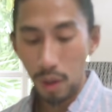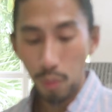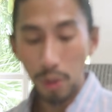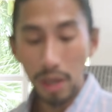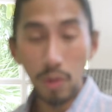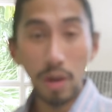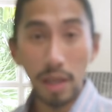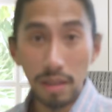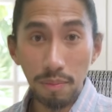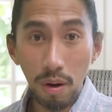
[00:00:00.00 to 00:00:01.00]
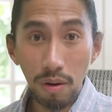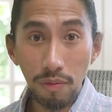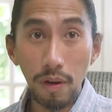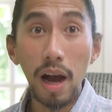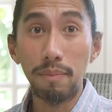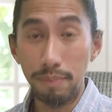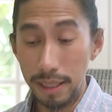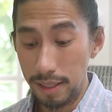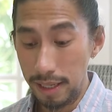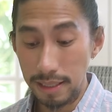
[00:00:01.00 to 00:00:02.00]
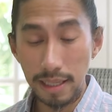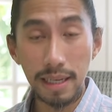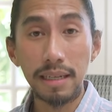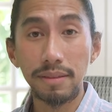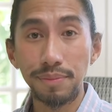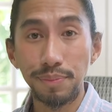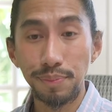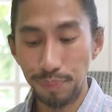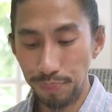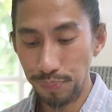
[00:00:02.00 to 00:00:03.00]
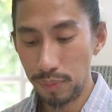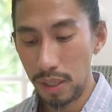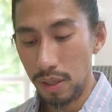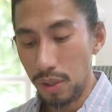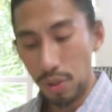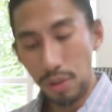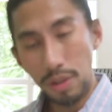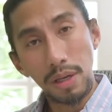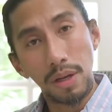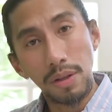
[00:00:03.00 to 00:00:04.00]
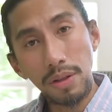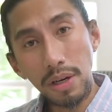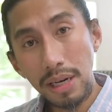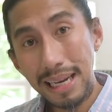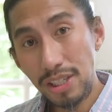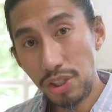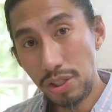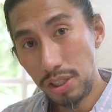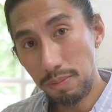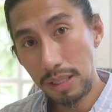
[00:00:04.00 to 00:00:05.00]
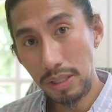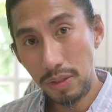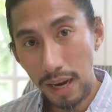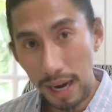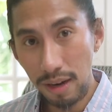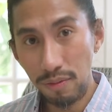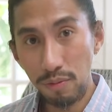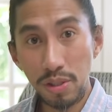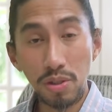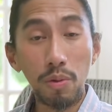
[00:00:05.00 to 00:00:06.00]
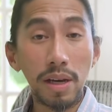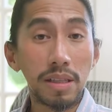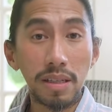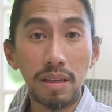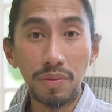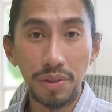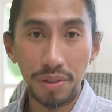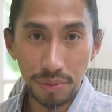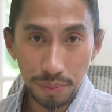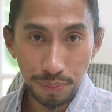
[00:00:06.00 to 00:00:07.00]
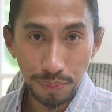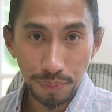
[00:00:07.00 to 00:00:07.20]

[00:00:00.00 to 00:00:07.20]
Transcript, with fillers: Will you cut them off? A big yes again. Mm-hmm. The relationship that you have was so ideal for you.